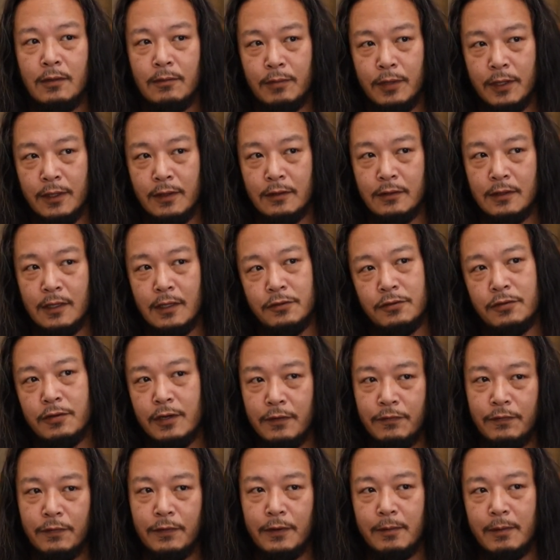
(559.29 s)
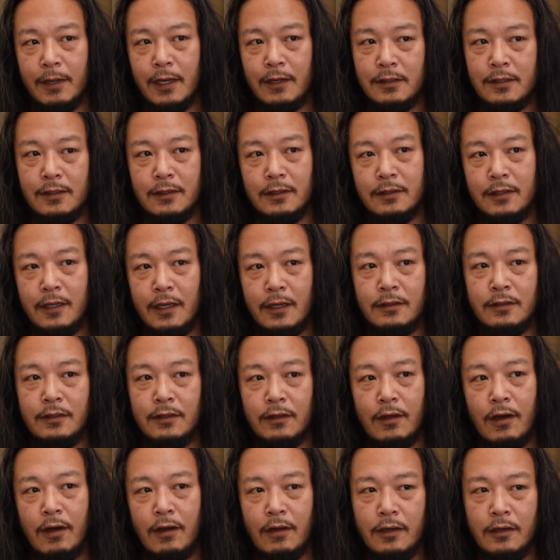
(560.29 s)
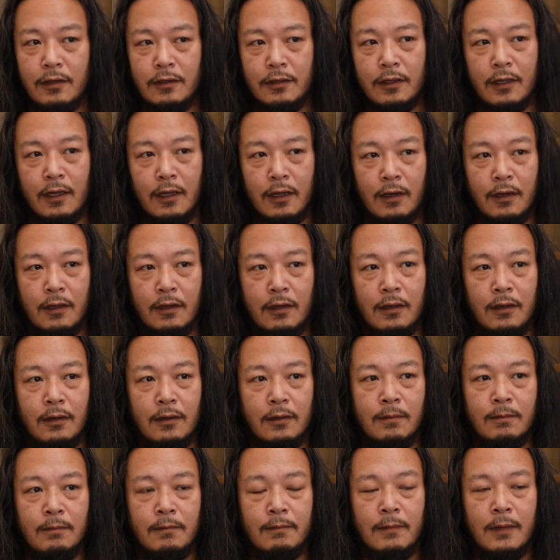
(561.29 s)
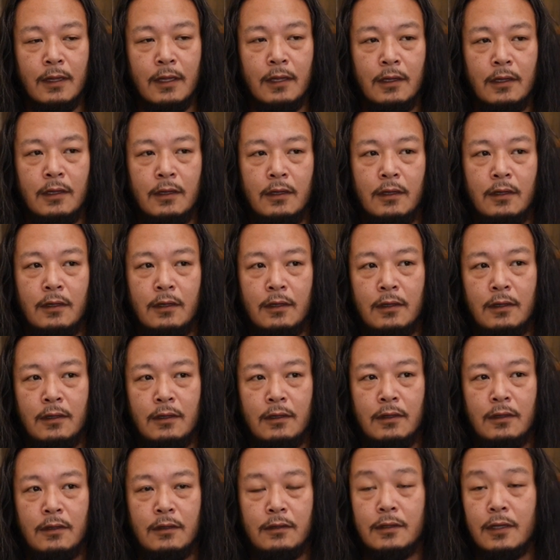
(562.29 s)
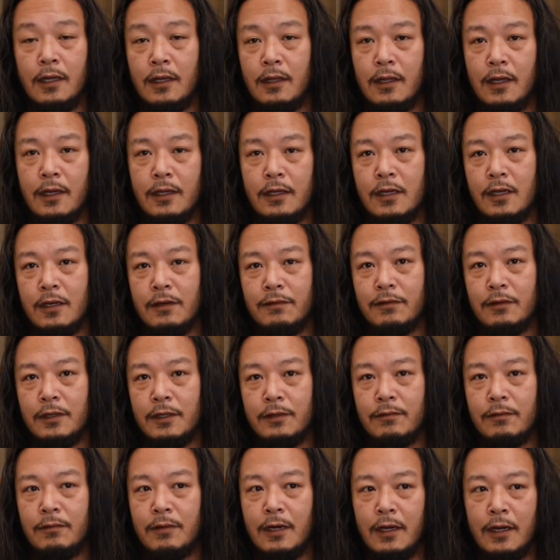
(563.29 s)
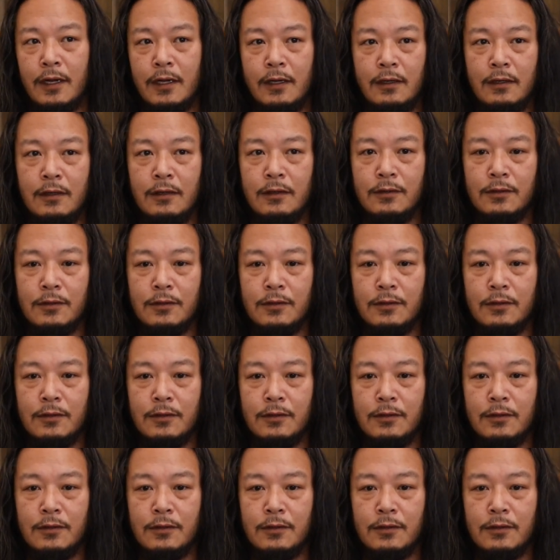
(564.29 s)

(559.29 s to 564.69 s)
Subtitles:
because like tray flip actually takes longer than say like kick flip, right?